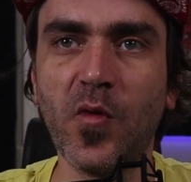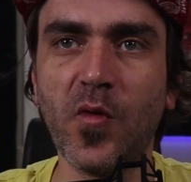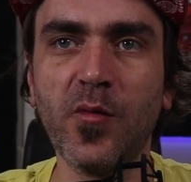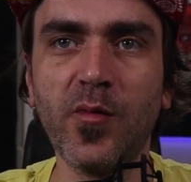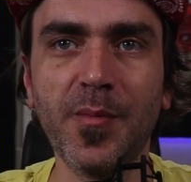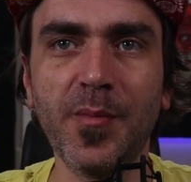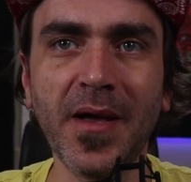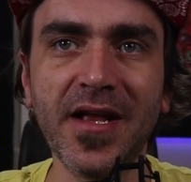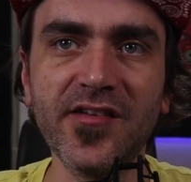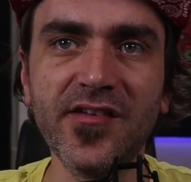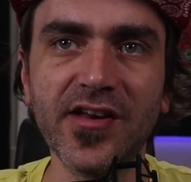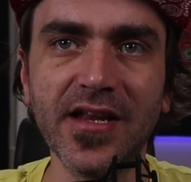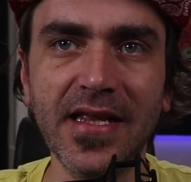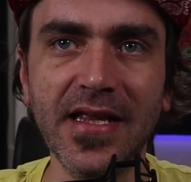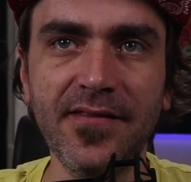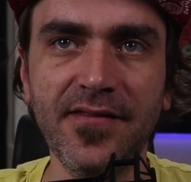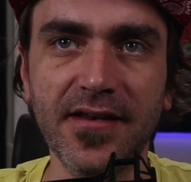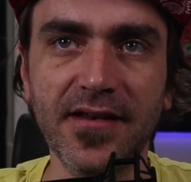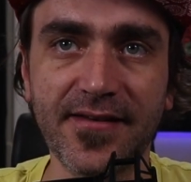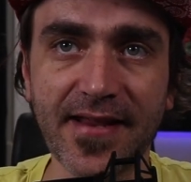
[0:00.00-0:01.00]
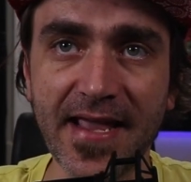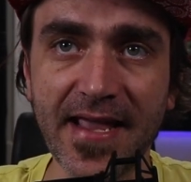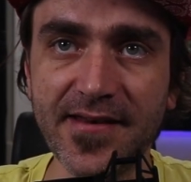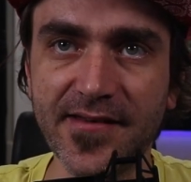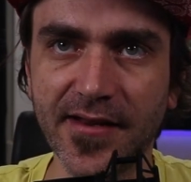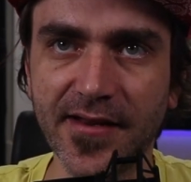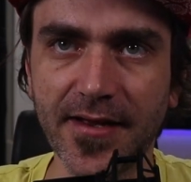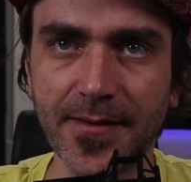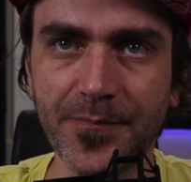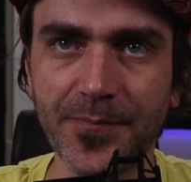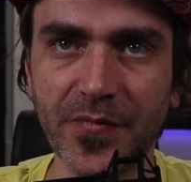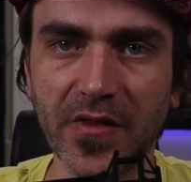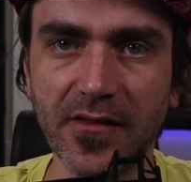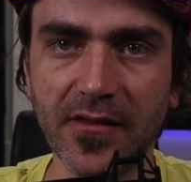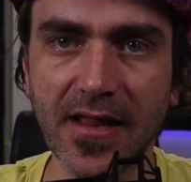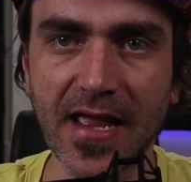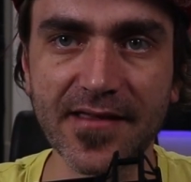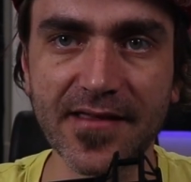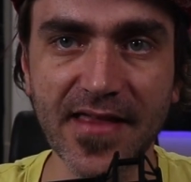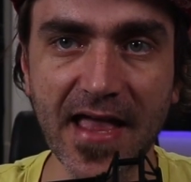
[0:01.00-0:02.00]
when we're punching in the data,
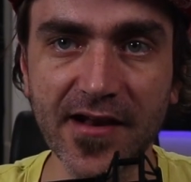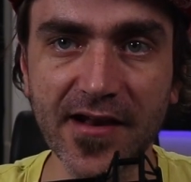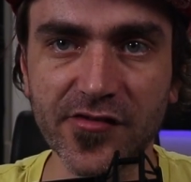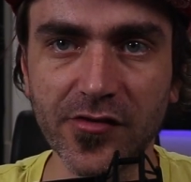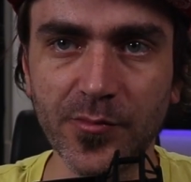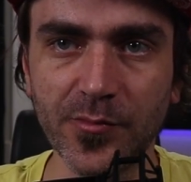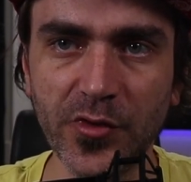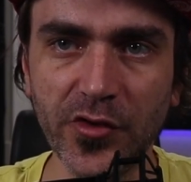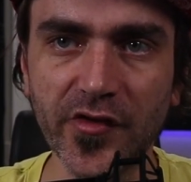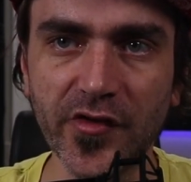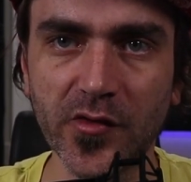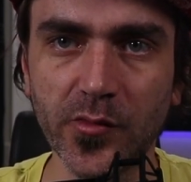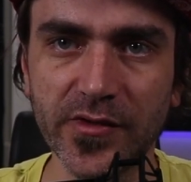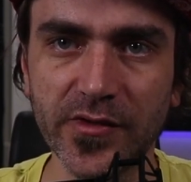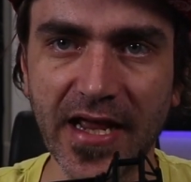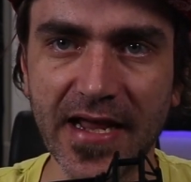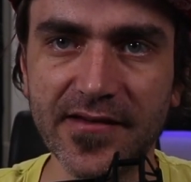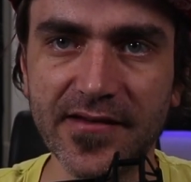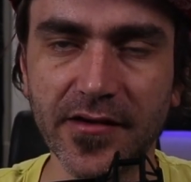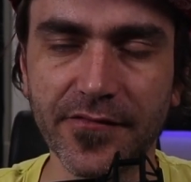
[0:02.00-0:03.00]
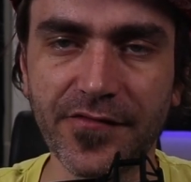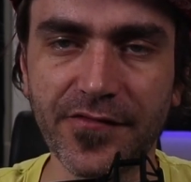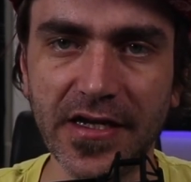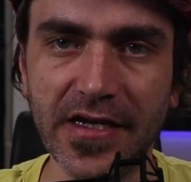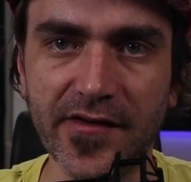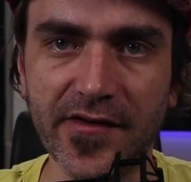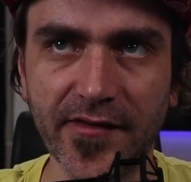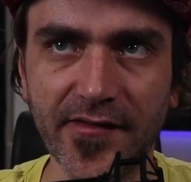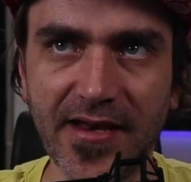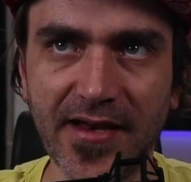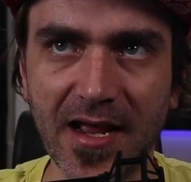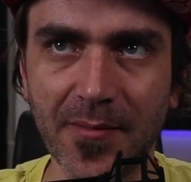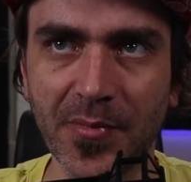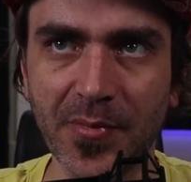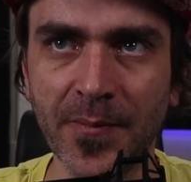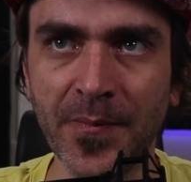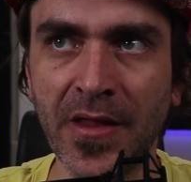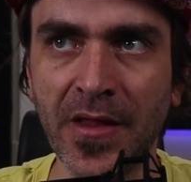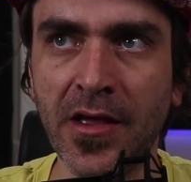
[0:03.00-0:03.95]
like the actual musical data for each step,